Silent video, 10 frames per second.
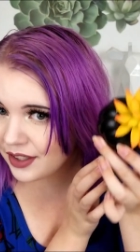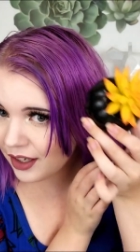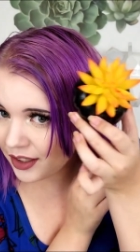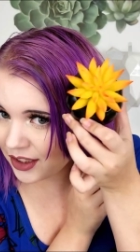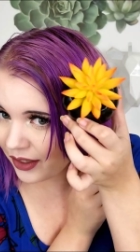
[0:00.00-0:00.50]
And
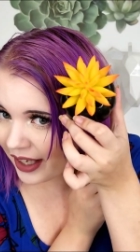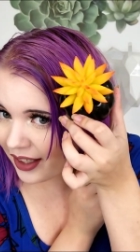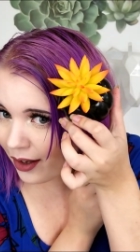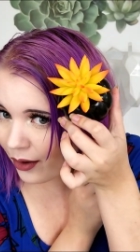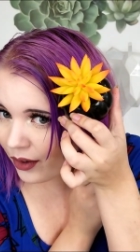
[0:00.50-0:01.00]
also,
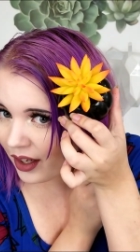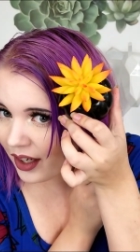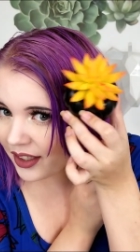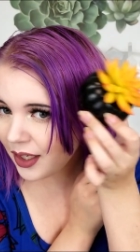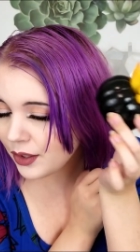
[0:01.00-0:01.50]
like, oh,
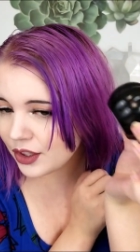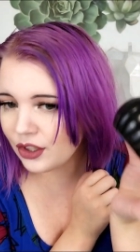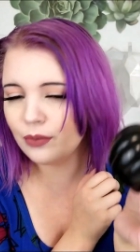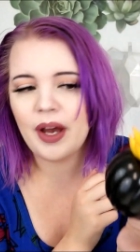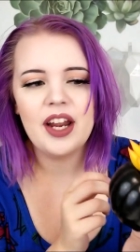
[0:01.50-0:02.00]
that would look
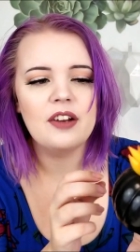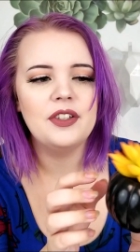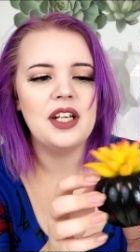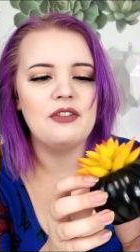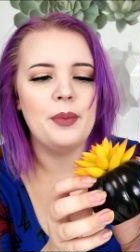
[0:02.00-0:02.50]
cute in my hair if it
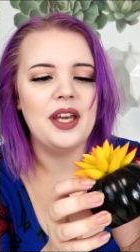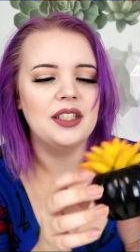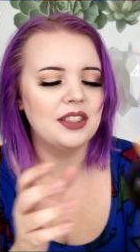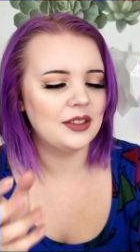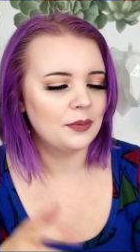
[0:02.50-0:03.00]
didn't have a
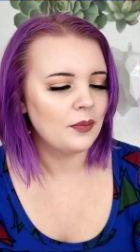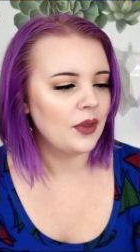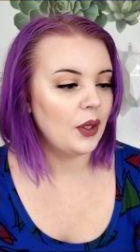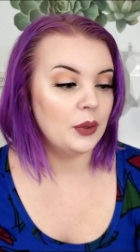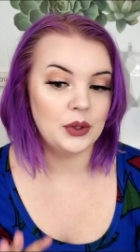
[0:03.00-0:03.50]
base.
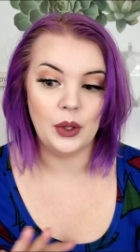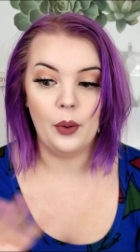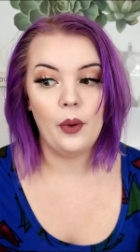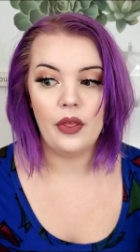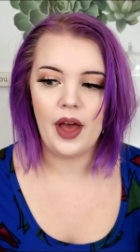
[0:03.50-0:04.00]

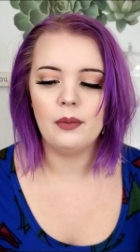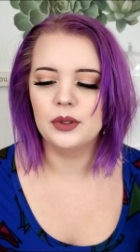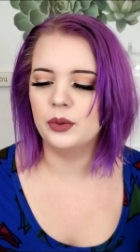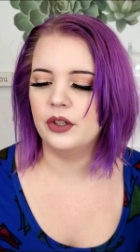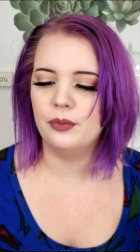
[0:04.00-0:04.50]
So that
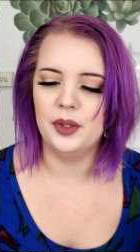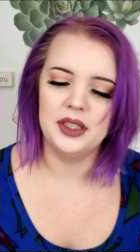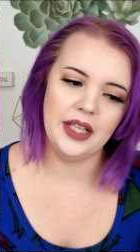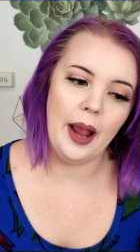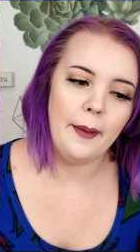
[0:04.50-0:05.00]
was weird for me
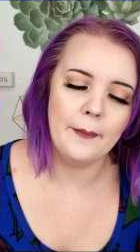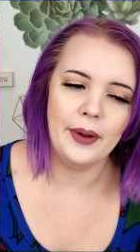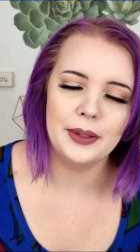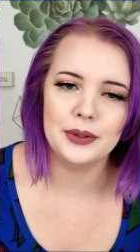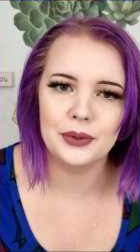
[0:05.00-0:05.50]
to say,
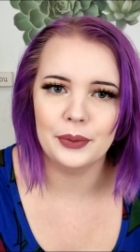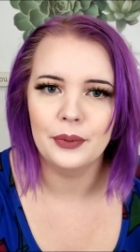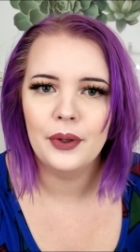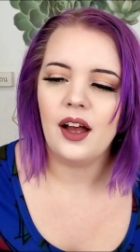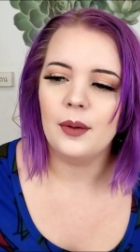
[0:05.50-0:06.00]
but it's true.
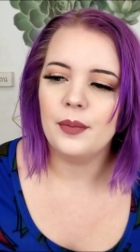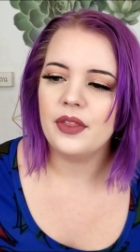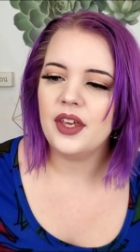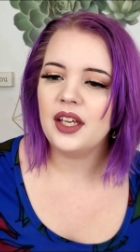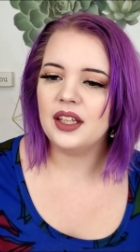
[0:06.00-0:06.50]

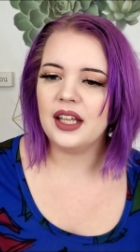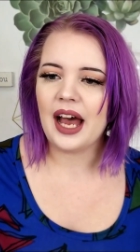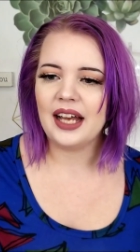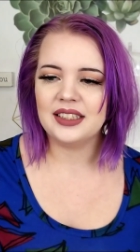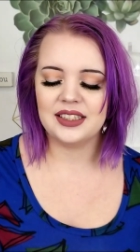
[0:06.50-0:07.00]
The
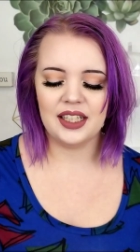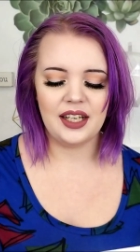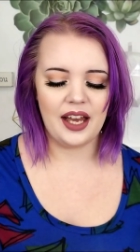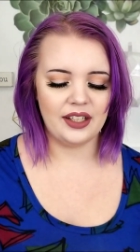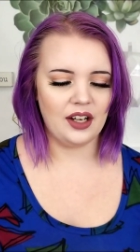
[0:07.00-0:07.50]
last
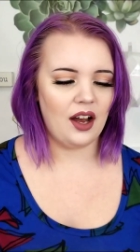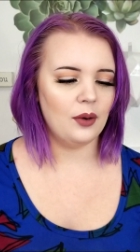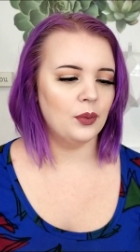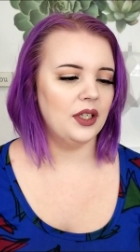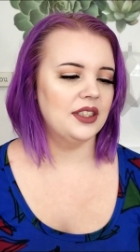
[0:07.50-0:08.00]
thing I
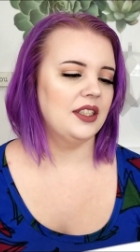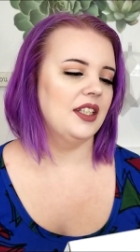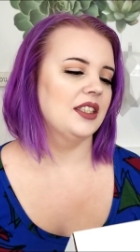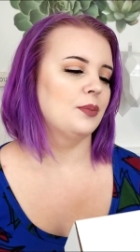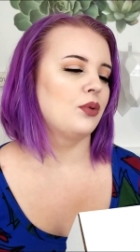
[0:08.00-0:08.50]
got was
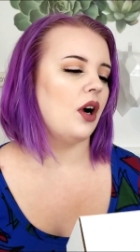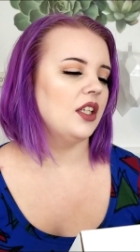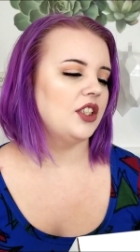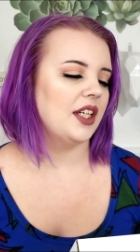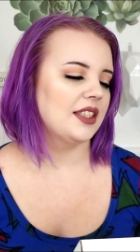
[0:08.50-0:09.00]
this
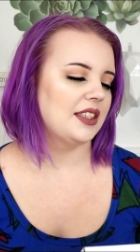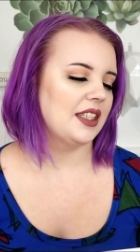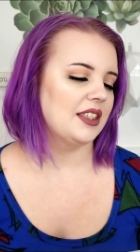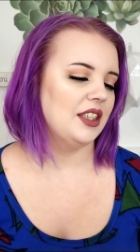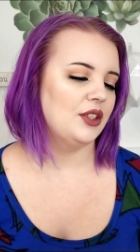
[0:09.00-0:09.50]
Project
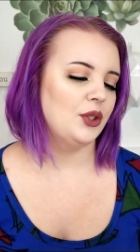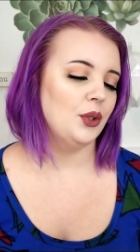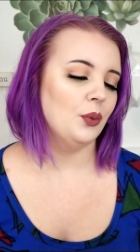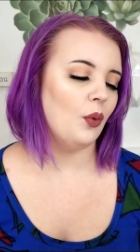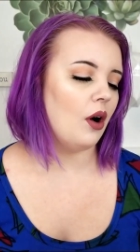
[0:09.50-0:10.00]

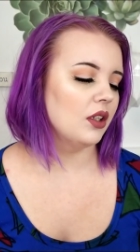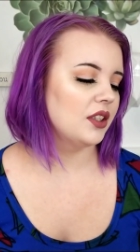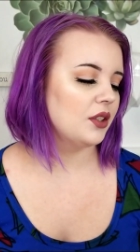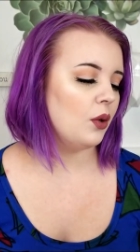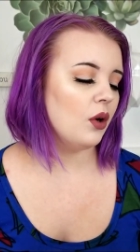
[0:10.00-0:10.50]
62 wall
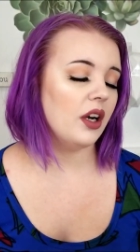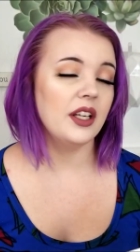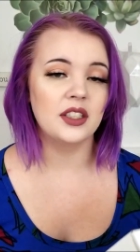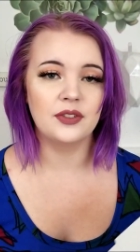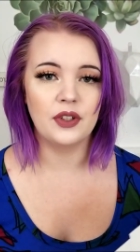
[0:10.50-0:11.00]
decor.
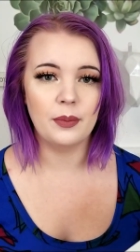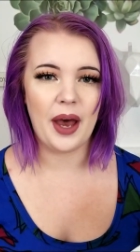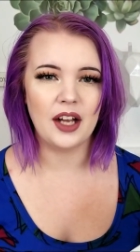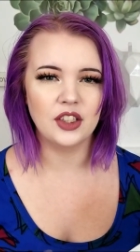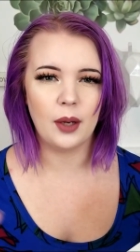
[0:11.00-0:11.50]
It's for the
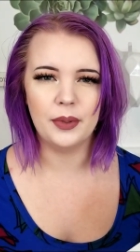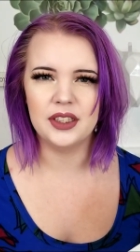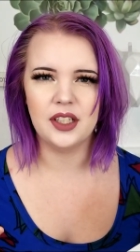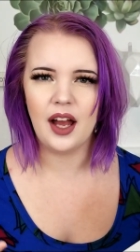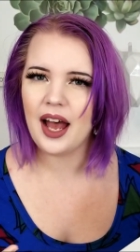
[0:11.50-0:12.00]
backdrop, but
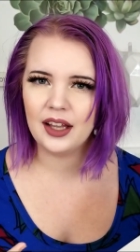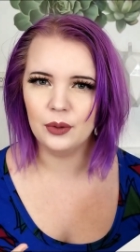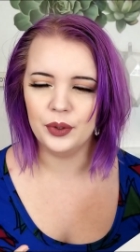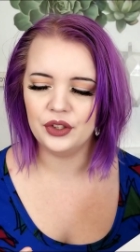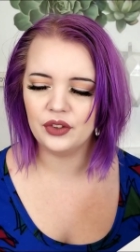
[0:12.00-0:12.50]
it's not
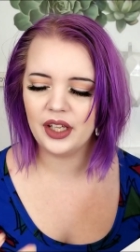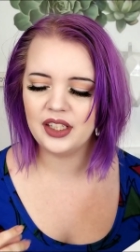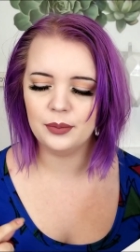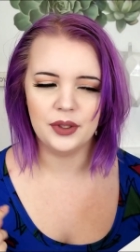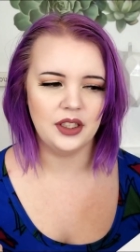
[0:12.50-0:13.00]
Halloween
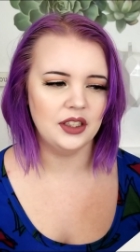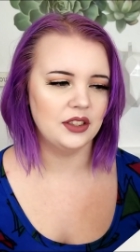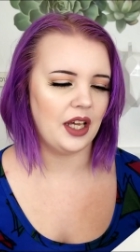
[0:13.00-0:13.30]
related, but it is.